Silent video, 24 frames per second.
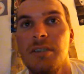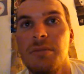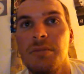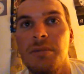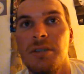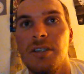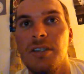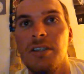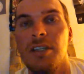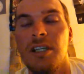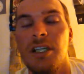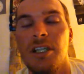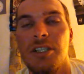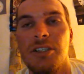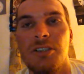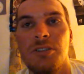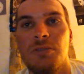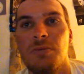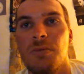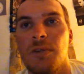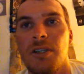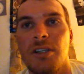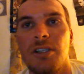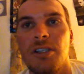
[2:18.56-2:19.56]
but I
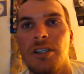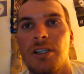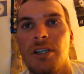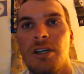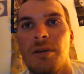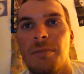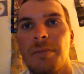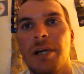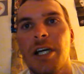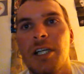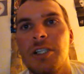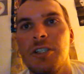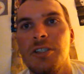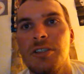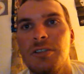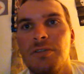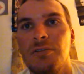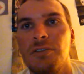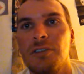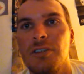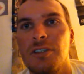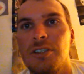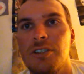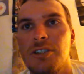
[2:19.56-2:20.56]
just wanted to come at you
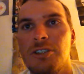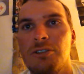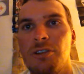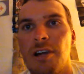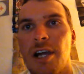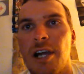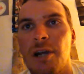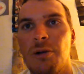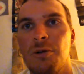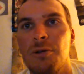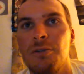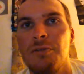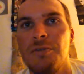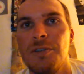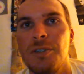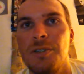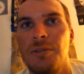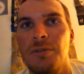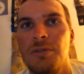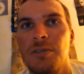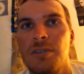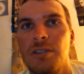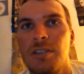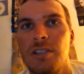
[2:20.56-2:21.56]
for this track
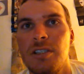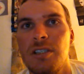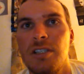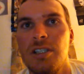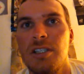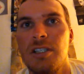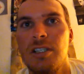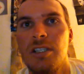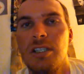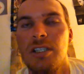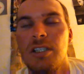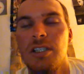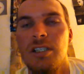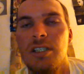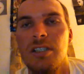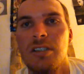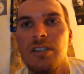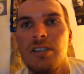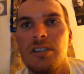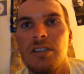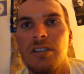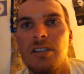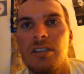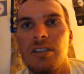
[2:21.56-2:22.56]
review,
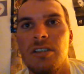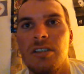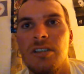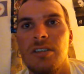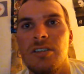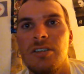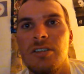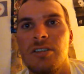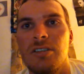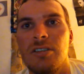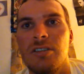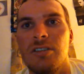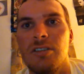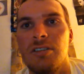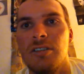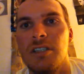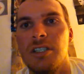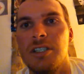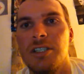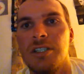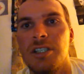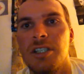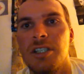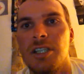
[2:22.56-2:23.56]
just to
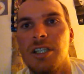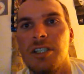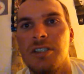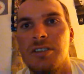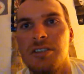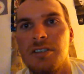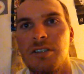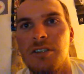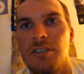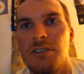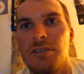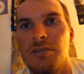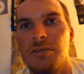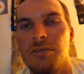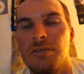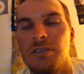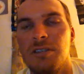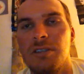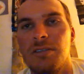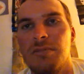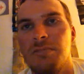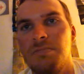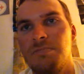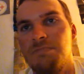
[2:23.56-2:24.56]
let you guys
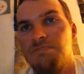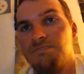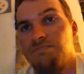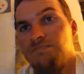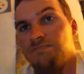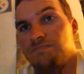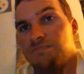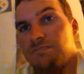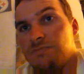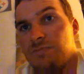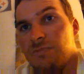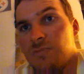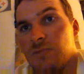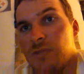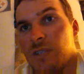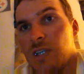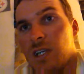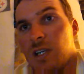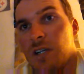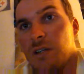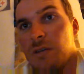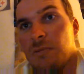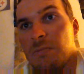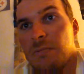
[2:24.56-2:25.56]
know
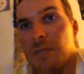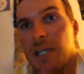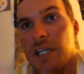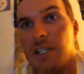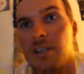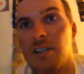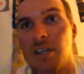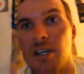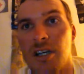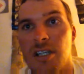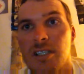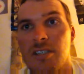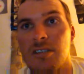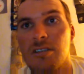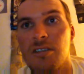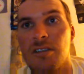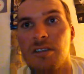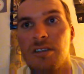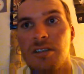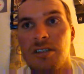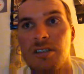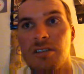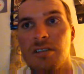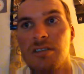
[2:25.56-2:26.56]
on my thoughts
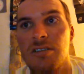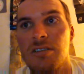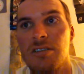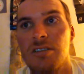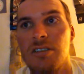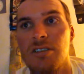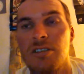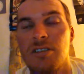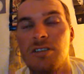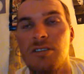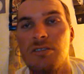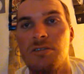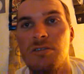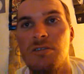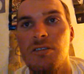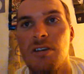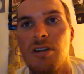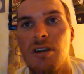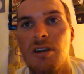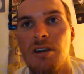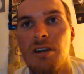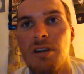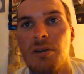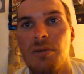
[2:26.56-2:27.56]
on this new
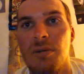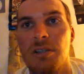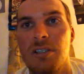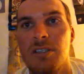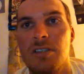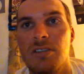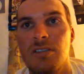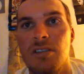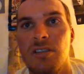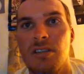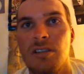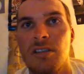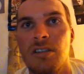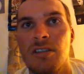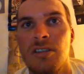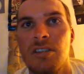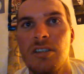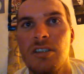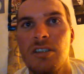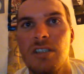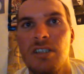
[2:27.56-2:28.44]
Kanye West song.